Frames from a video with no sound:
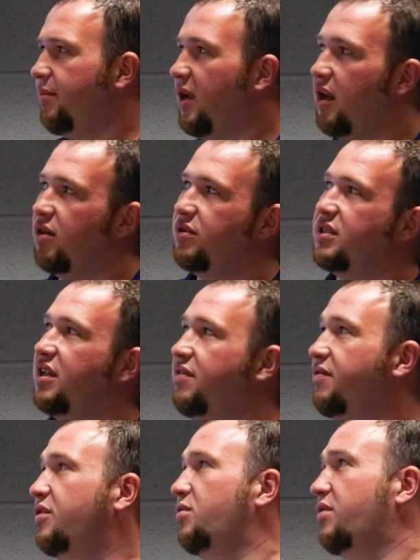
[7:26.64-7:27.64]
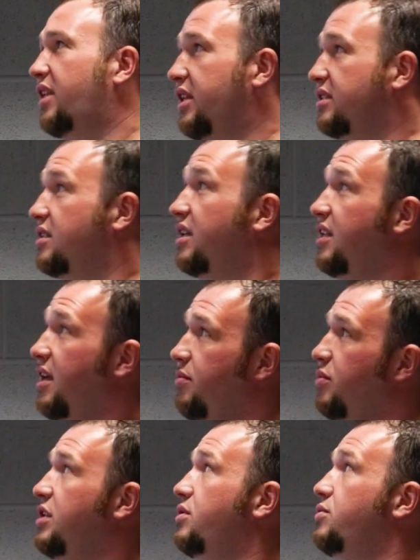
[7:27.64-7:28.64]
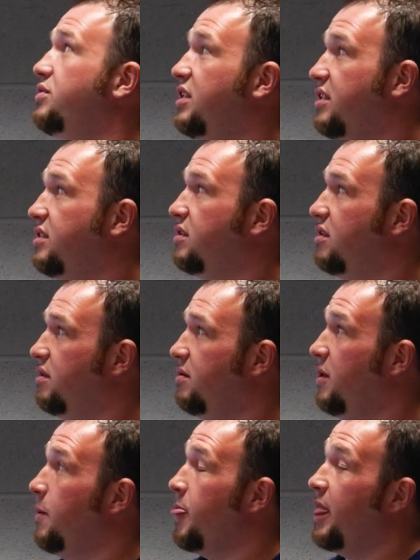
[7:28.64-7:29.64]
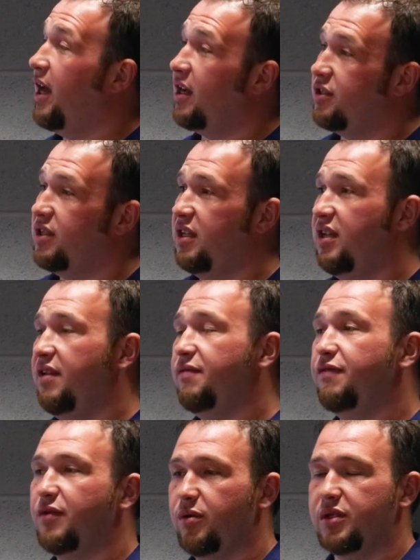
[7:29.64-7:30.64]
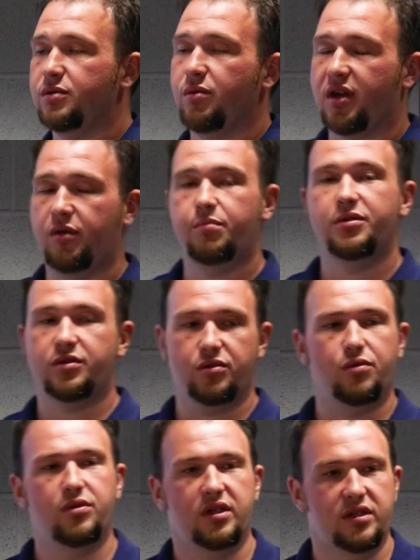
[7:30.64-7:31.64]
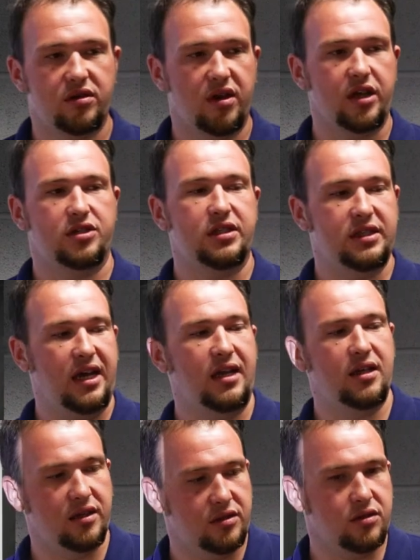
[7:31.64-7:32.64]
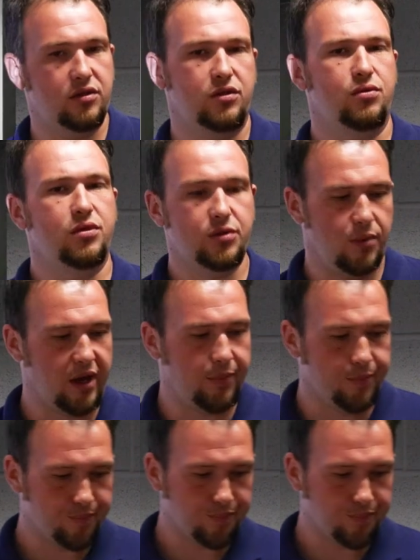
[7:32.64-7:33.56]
alongside a few others, and then we use these to actually influence what our personas are actually telling us to do as well.